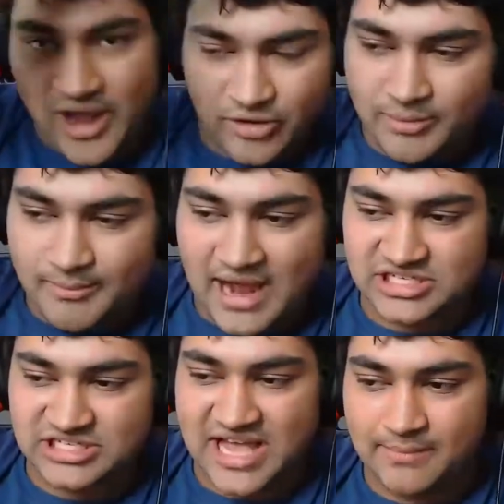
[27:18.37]
where the
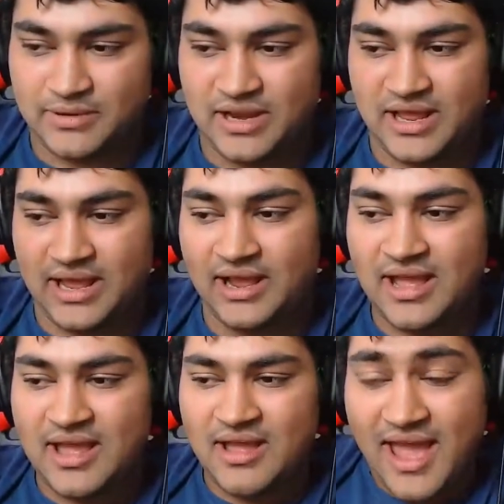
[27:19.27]
magic is happening.
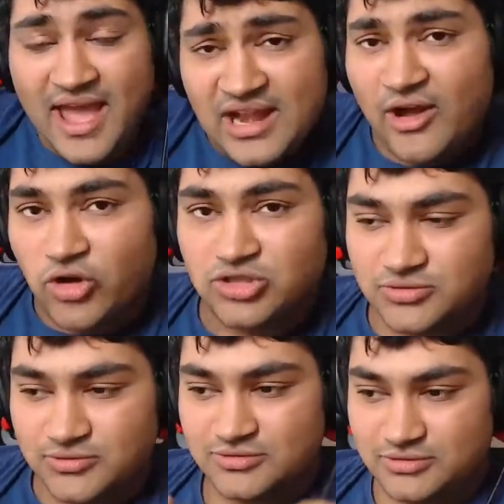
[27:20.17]
Do you
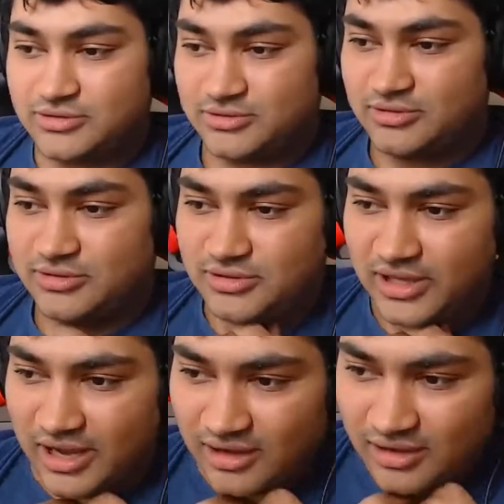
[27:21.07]
have